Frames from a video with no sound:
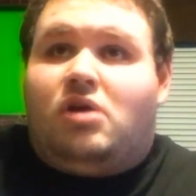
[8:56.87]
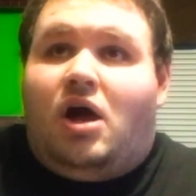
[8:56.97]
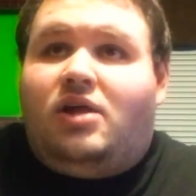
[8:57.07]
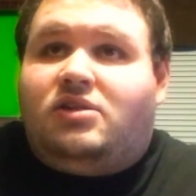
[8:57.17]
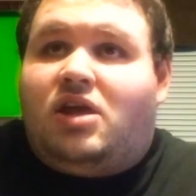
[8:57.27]

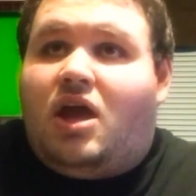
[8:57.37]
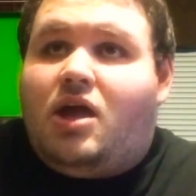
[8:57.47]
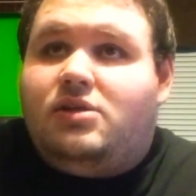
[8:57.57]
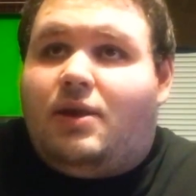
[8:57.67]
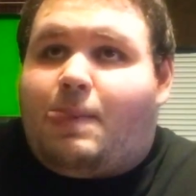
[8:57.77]
cotton
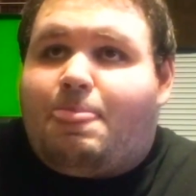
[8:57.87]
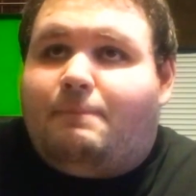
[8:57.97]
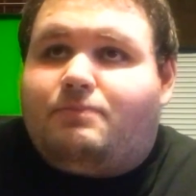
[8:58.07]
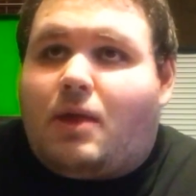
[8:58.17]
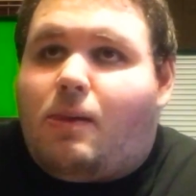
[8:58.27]
candy.
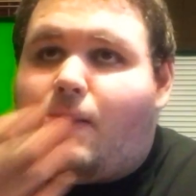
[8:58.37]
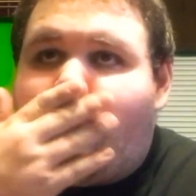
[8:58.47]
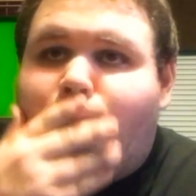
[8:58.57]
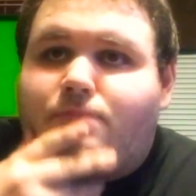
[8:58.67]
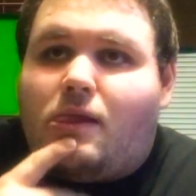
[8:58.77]

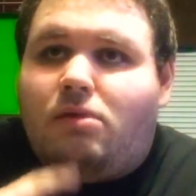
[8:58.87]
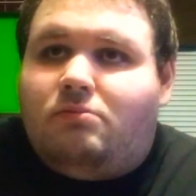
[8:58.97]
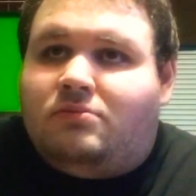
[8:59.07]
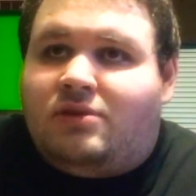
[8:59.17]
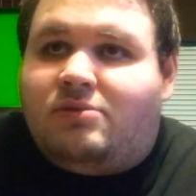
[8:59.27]
Let
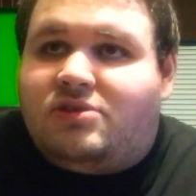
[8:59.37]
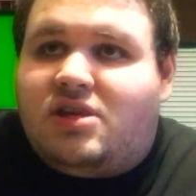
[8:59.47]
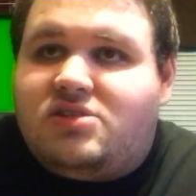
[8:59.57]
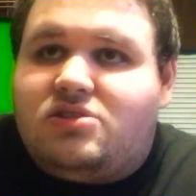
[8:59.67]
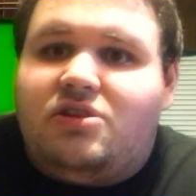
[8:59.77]
me
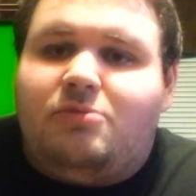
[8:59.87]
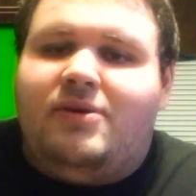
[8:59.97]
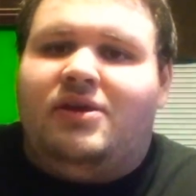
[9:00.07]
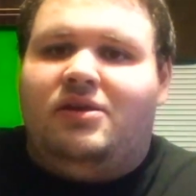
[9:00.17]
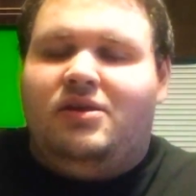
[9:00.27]
taste a little
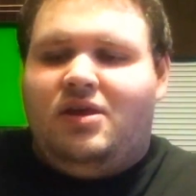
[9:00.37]
bit."